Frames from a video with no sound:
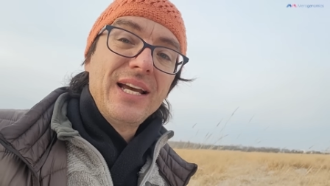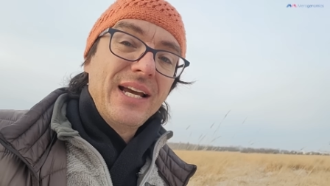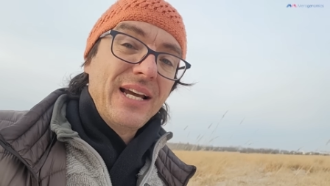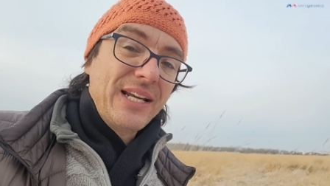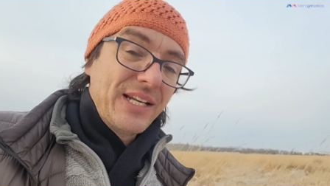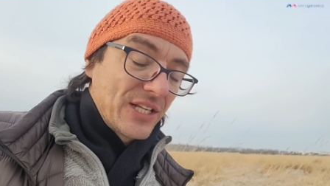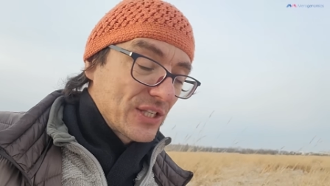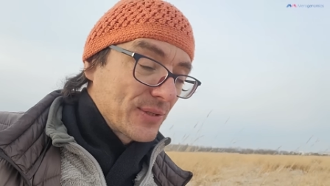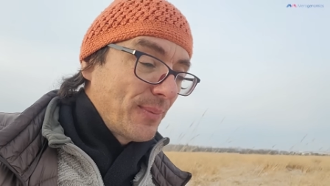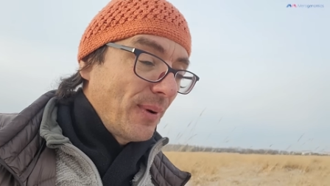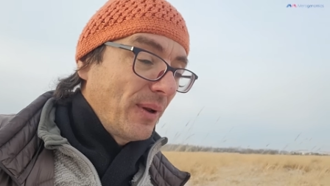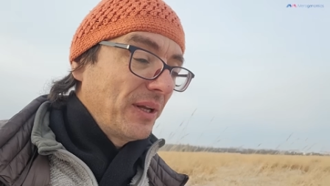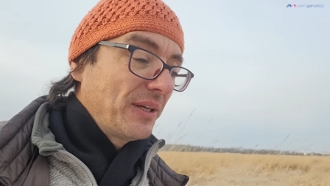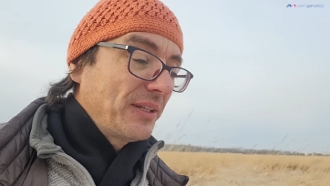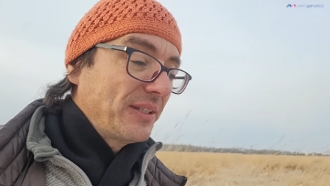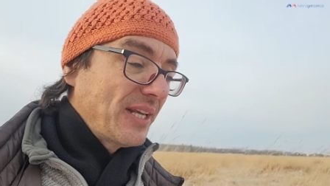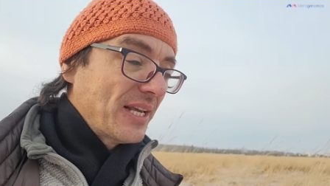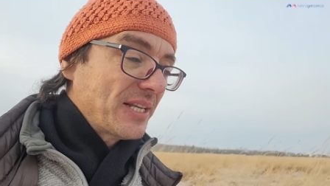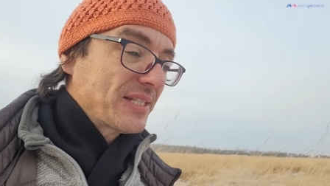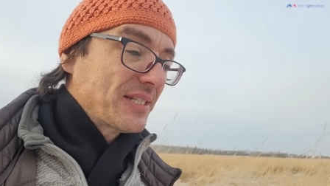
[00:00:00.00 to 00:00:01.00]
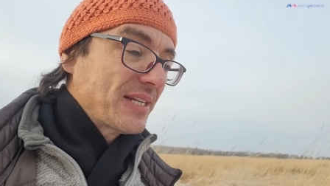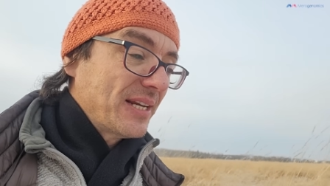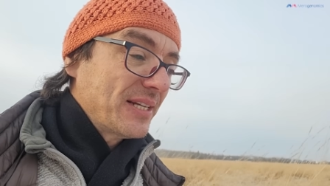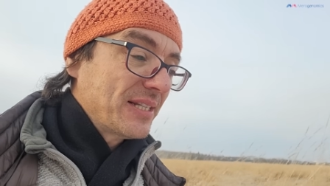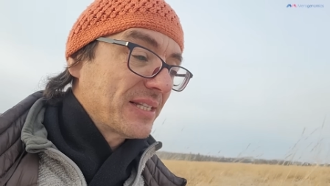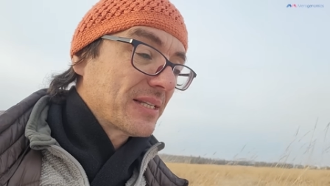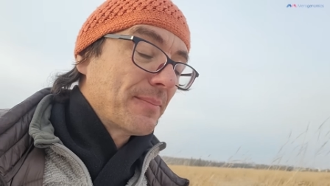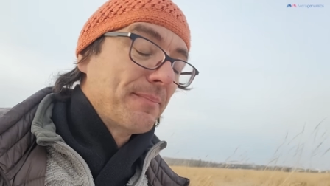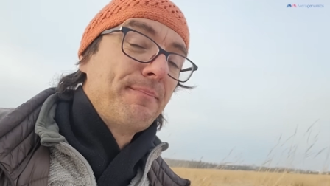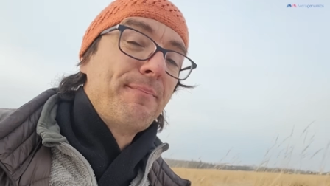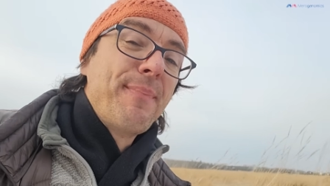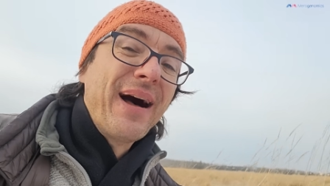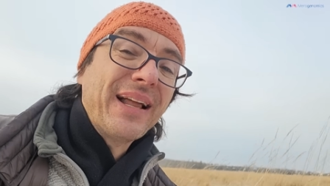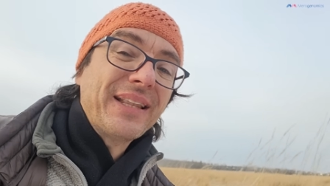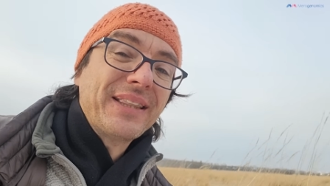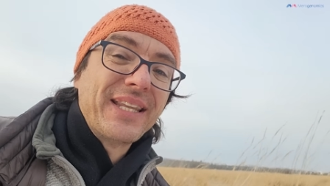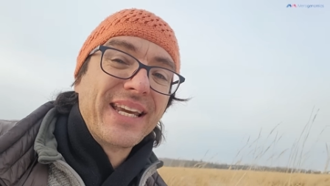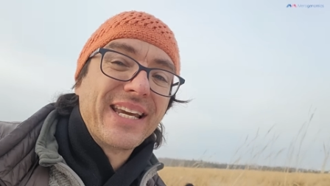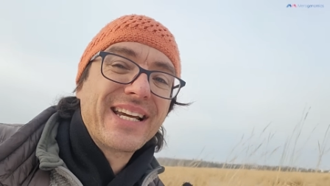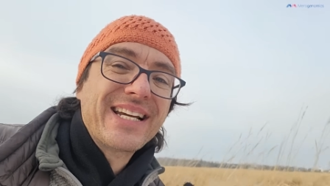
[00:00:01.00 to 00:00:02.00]
in the small intestines,
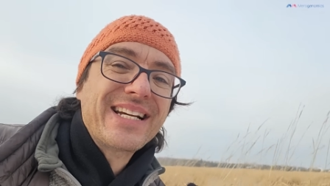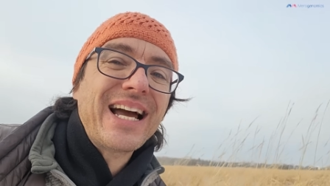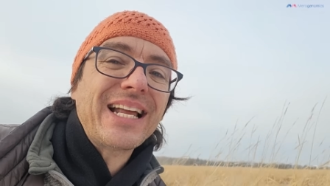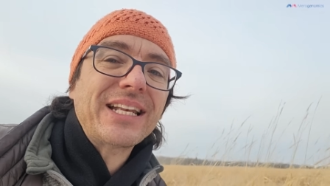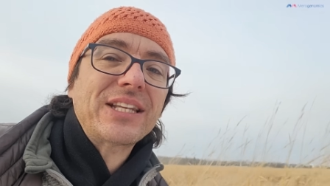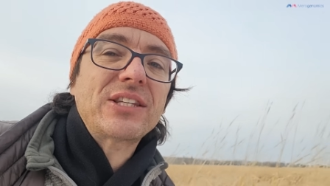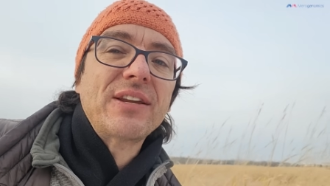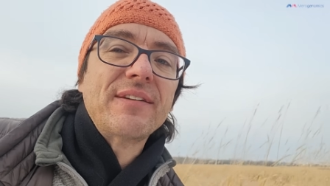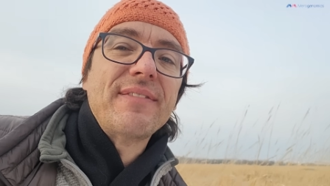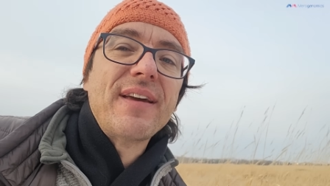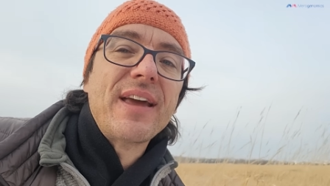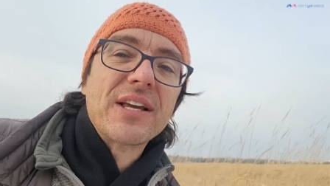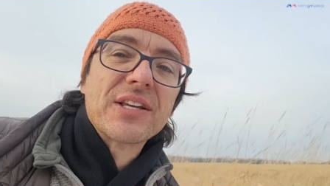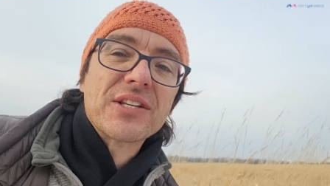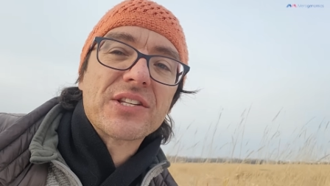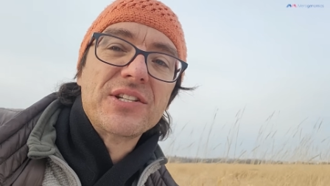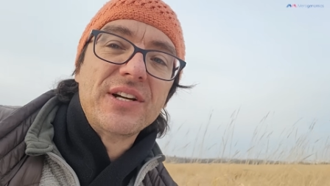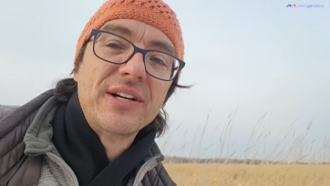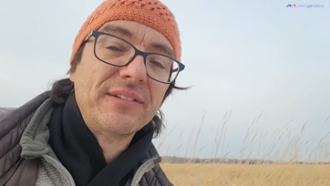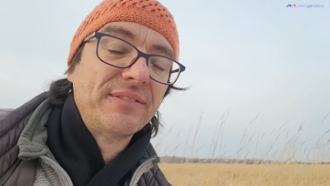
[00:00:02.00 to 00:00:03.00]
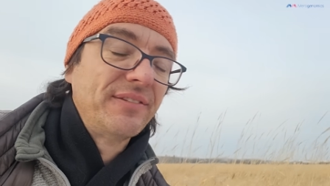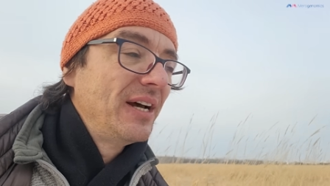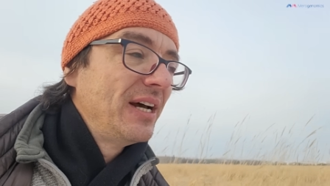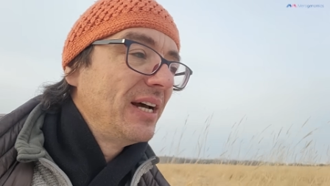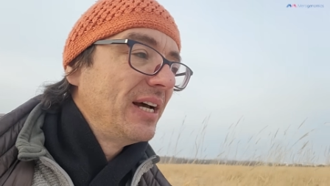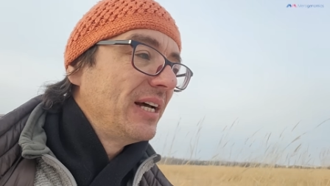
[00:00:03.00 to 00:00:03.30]
but they cut the vagus nerve.